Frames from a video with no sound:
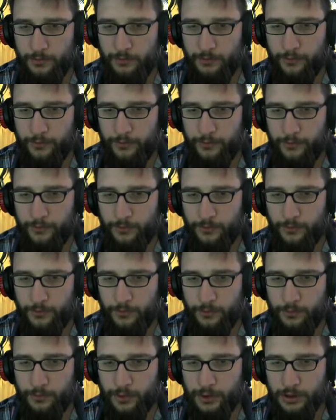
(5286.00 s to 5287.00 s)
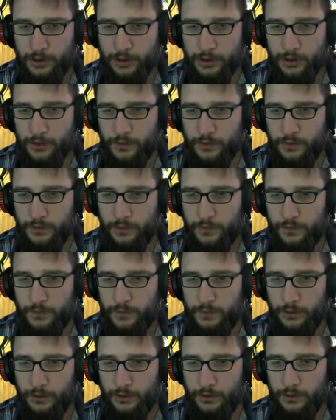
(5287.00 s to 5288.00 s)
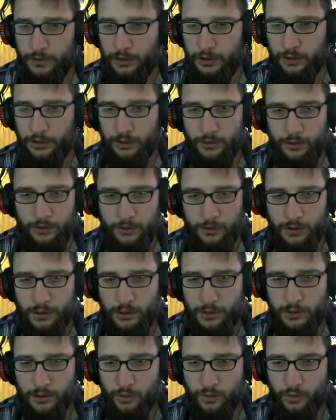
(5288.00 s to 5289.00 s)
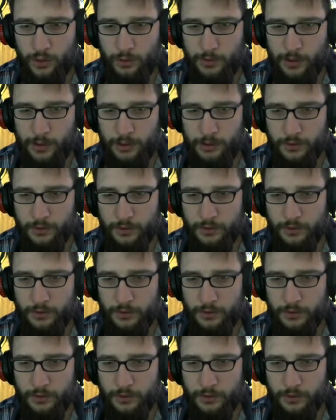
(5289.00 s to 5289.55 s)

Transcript: by stealing a Dreamer